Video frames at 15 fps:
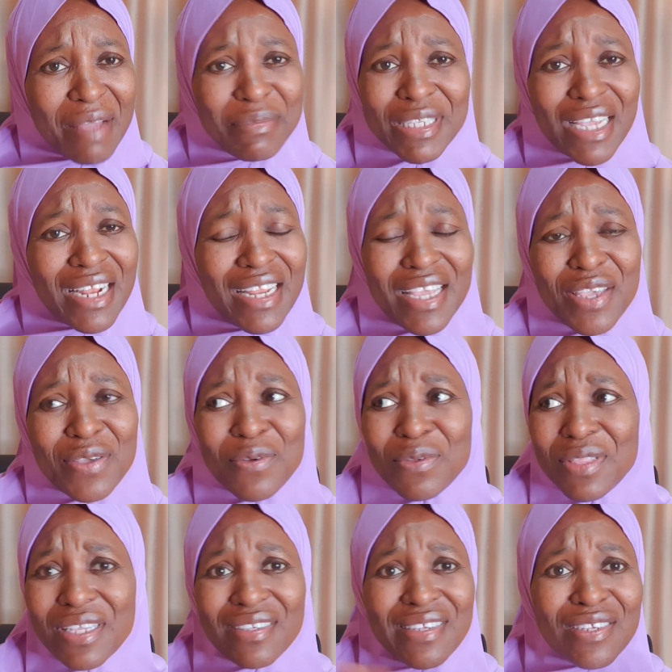I'm telling you,
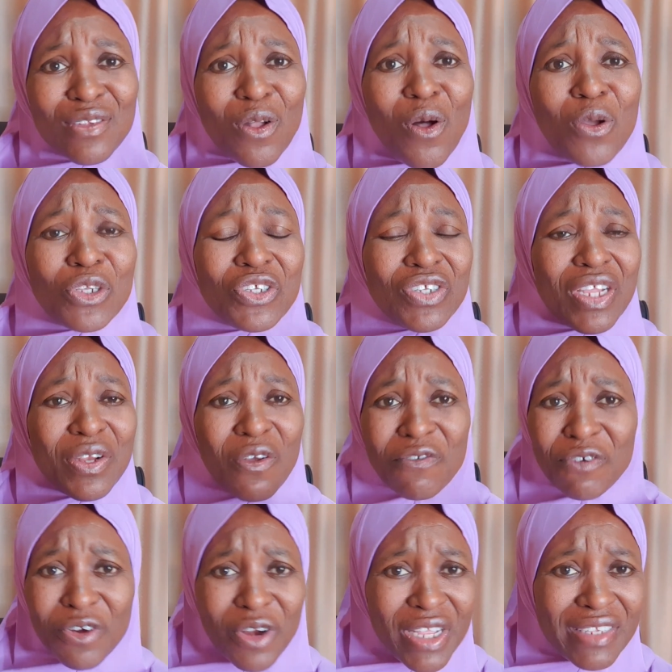this is all shade
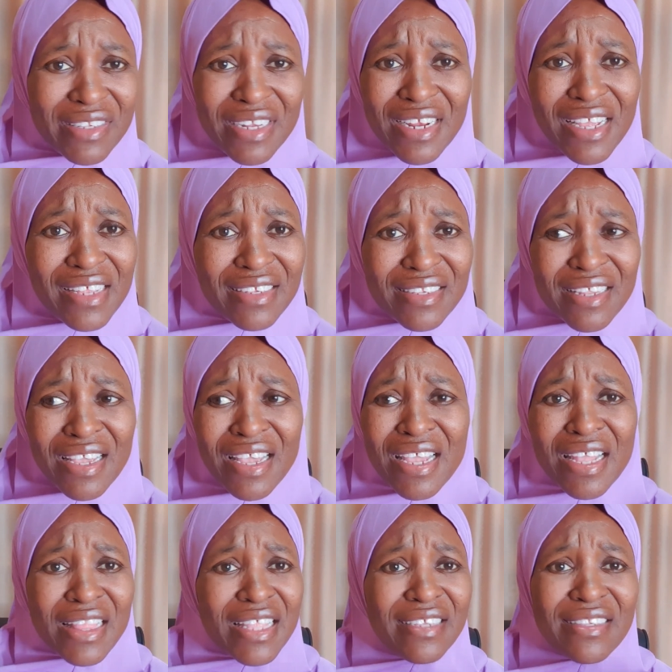of craziness.
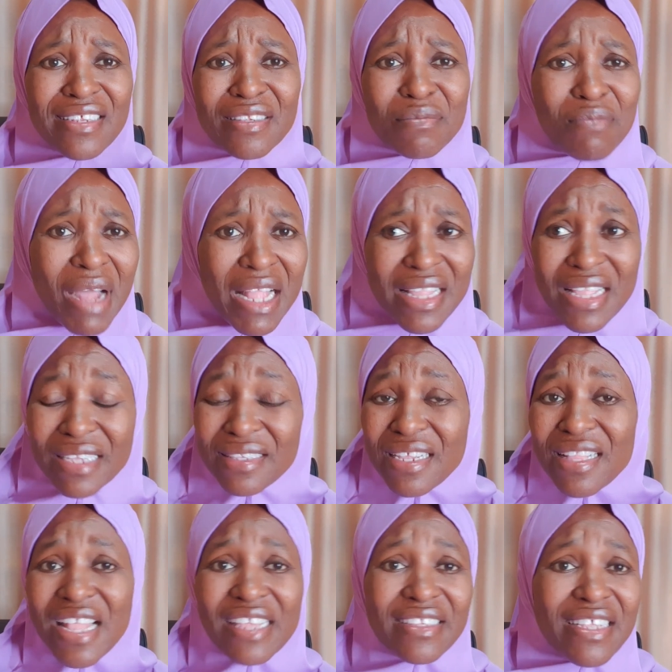This is madness. The
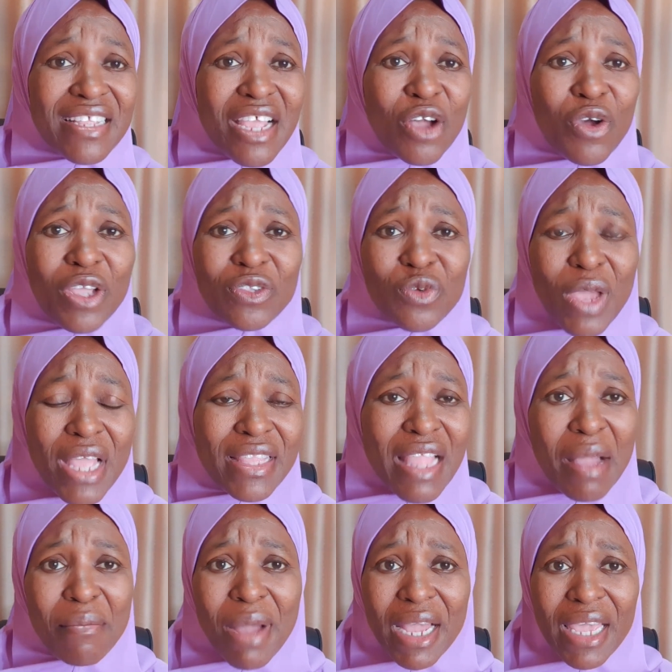next thing they're going to
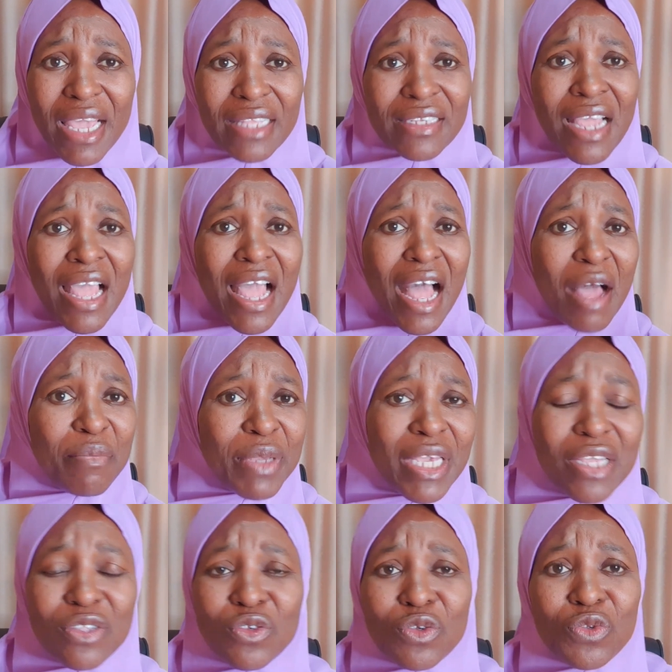enter market and
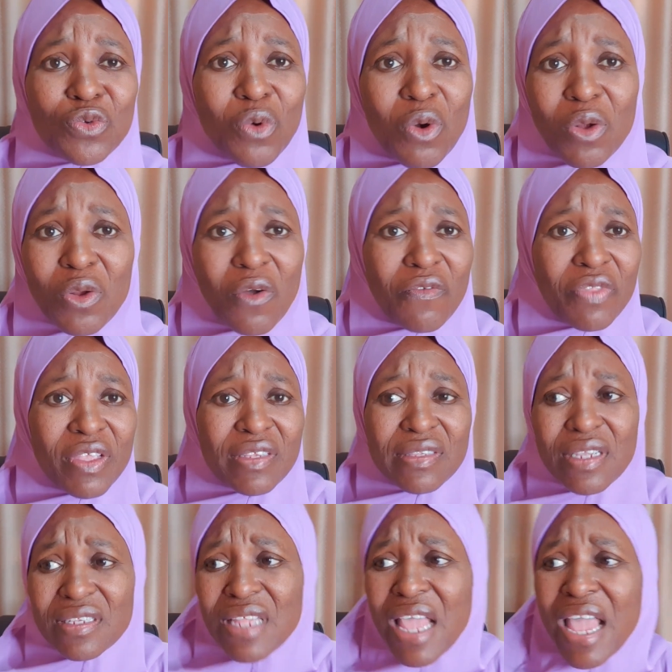begin to do all of these
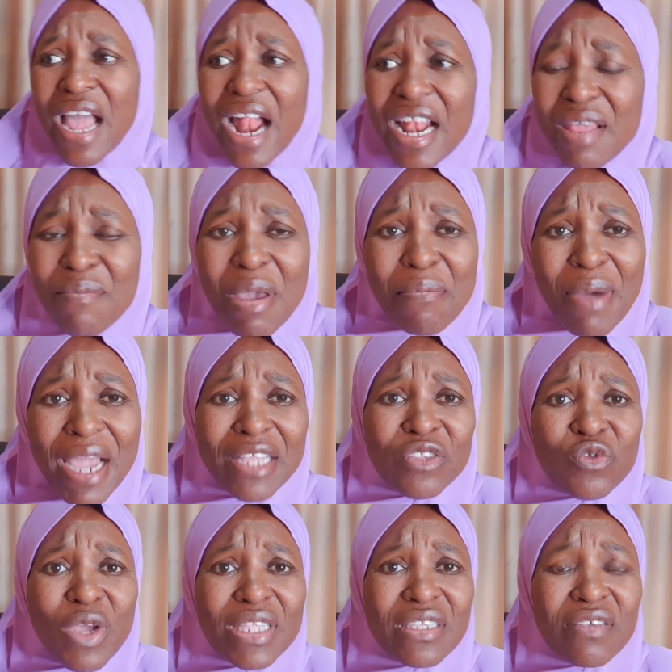things. I remember in
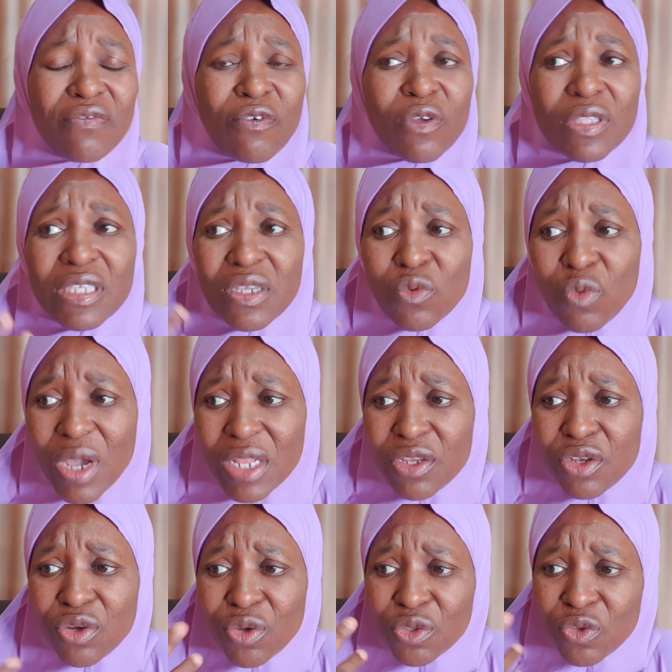2014
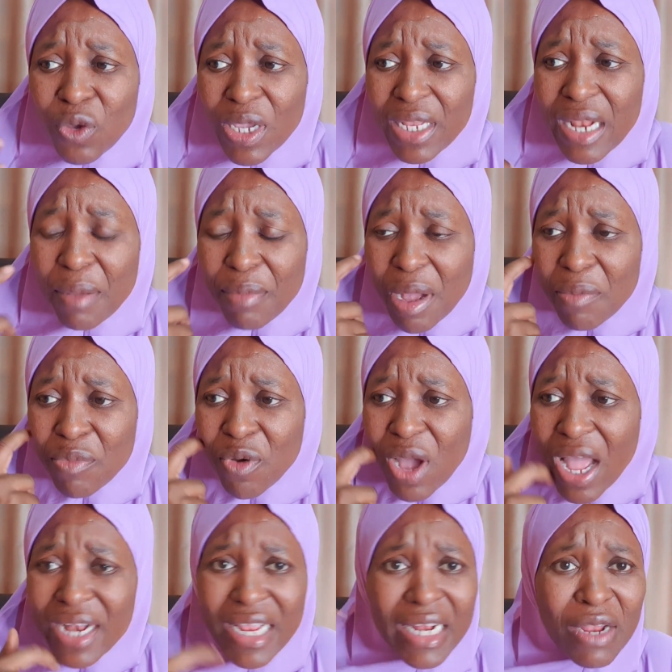when, talking about
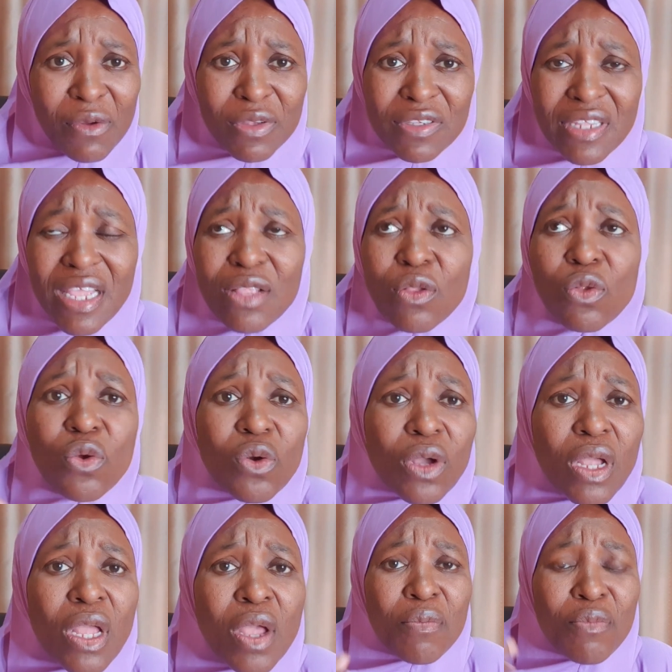Buhari, and I was saying, oh, look,
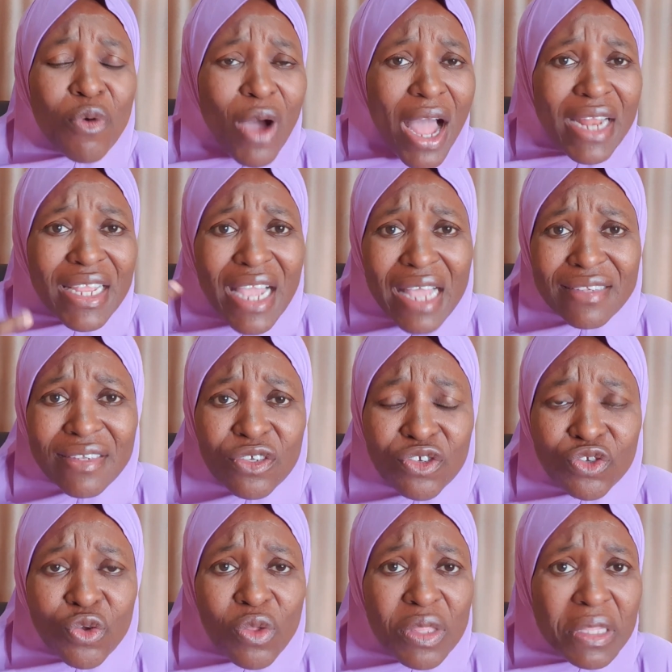Buhari hasn't
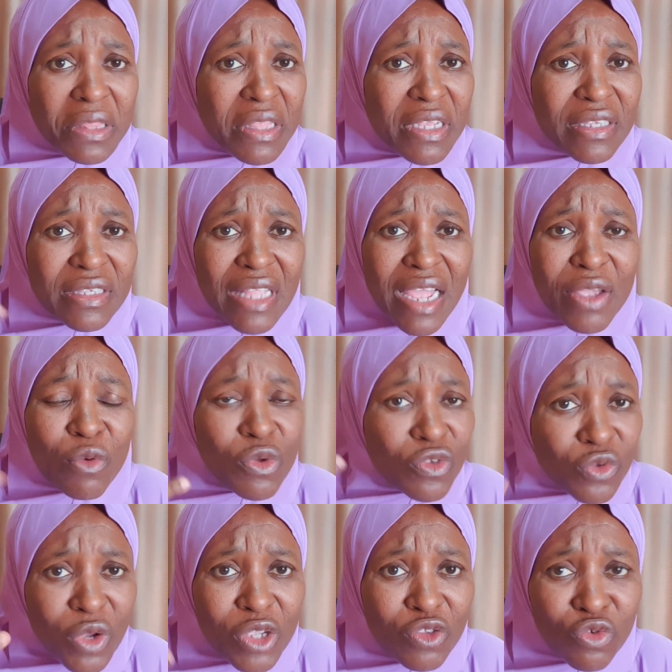shown the things that he
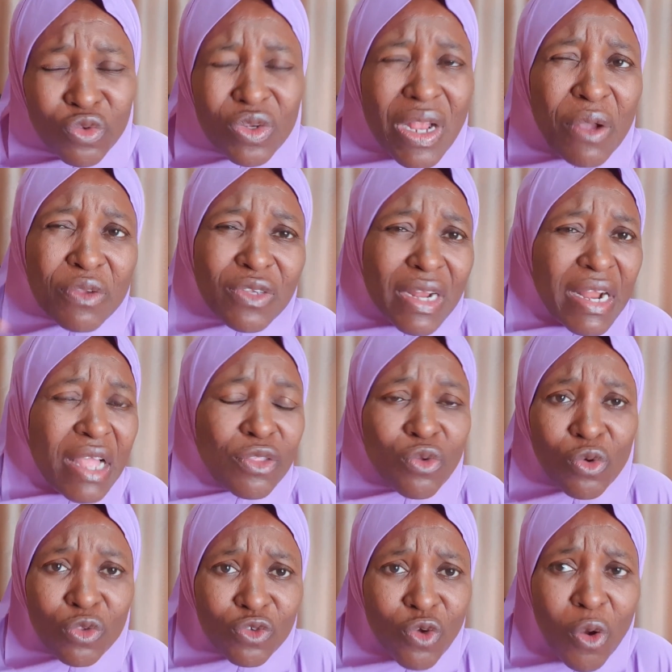was going to do. That was around
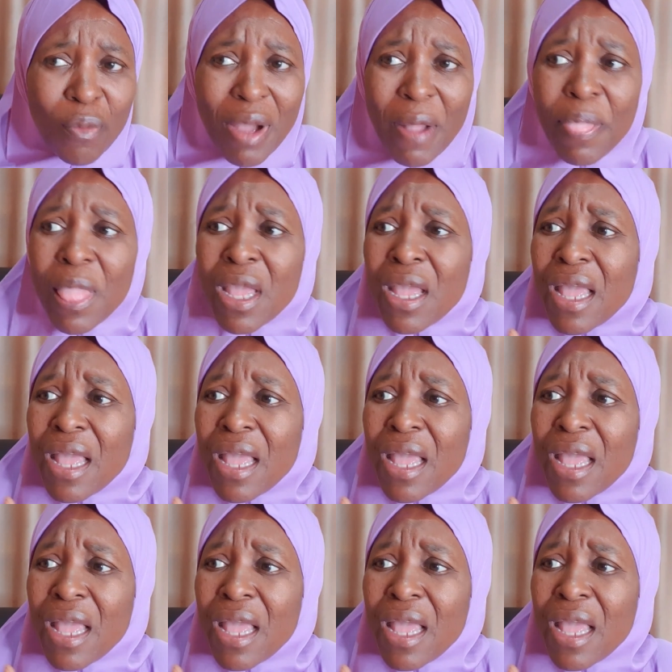October.